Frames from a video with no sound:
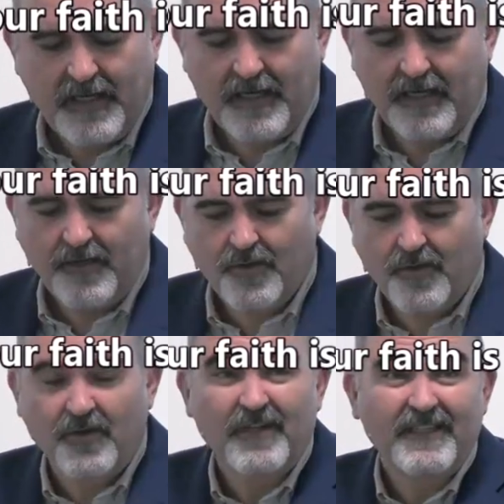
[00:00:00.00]
in
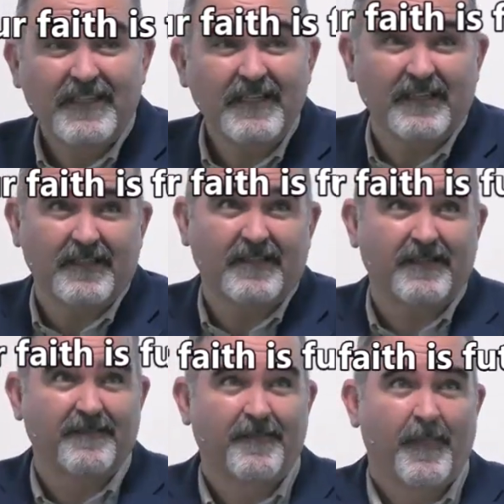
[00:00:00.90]
your sins."